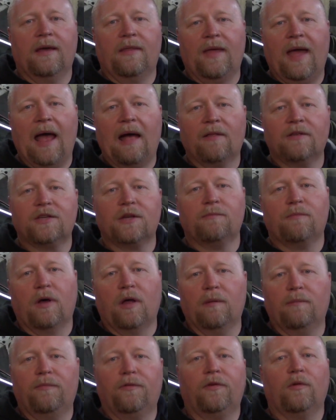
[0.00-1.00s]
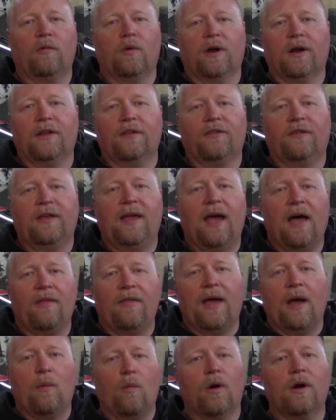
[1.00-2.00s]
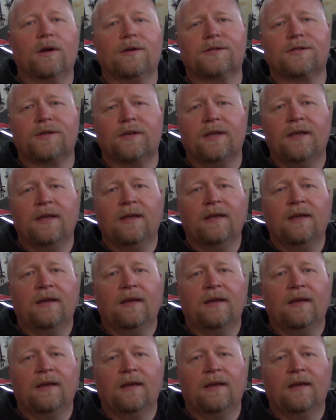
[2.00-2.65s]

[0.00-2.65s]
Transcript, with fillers: uh, the halogen bulbs. We're going to see how that works.